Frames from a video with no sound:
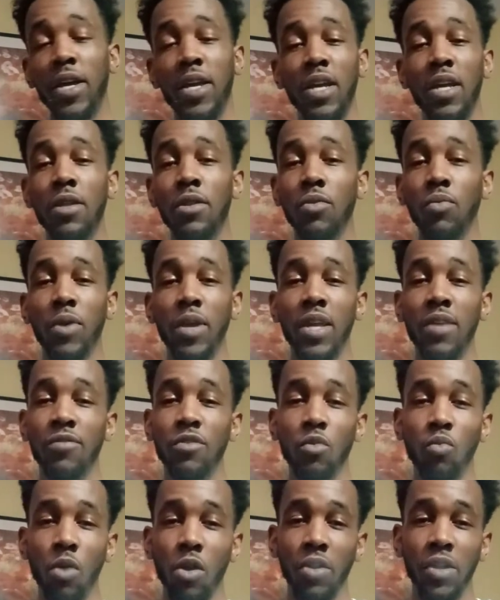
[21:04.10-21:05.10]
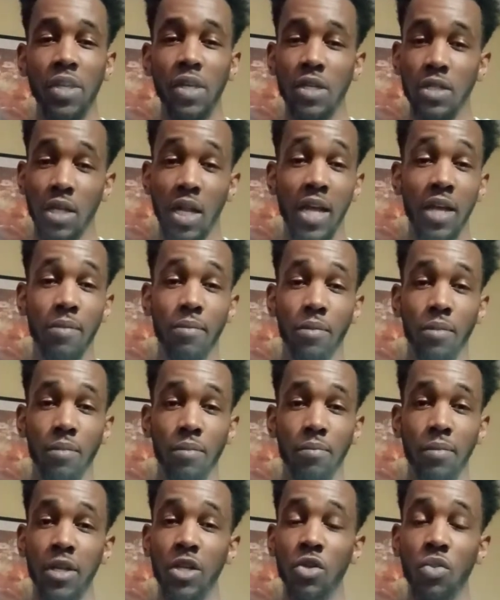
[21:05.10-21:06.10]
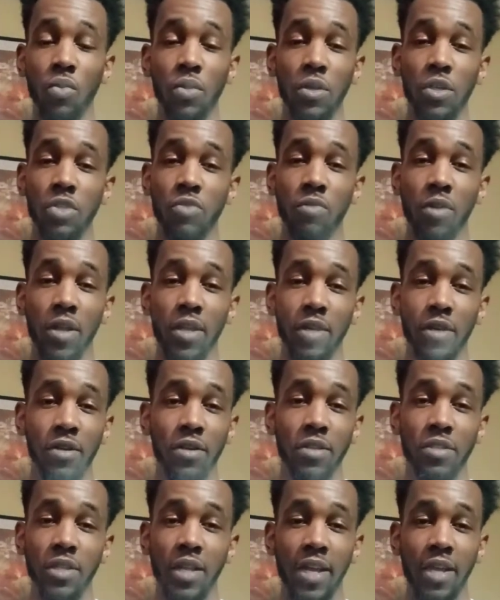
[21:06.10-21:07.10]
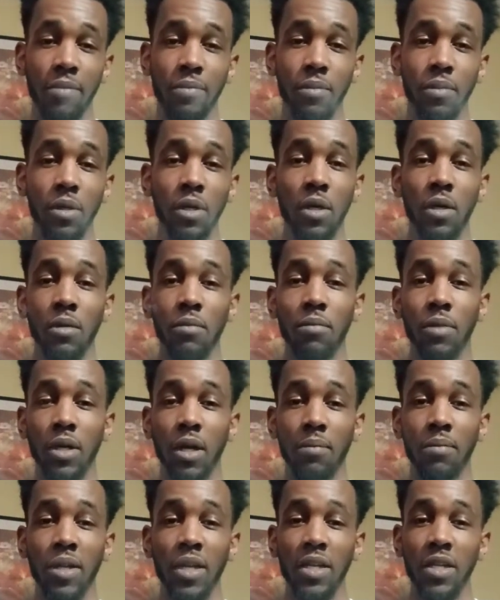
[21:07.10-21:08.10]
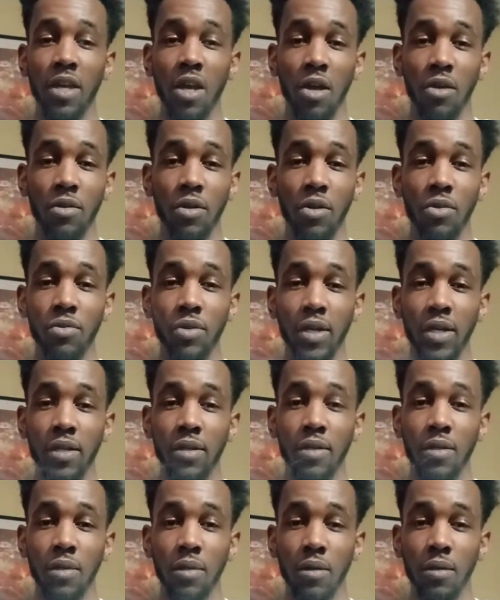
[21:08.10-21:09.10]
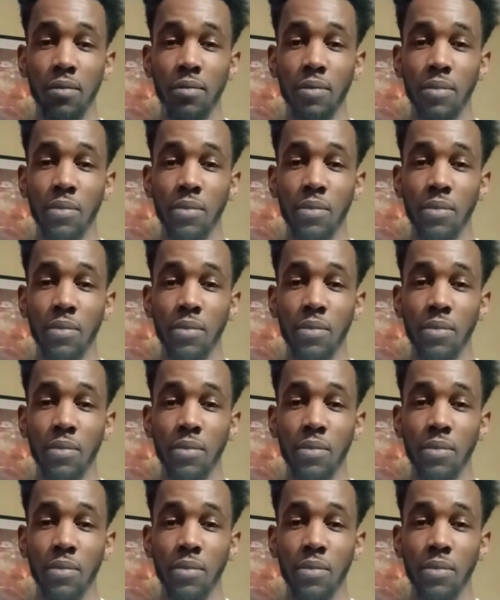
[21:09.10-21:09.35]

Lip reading: if you working is labor. Me doing this right here is labor. But I'm letting y'all know that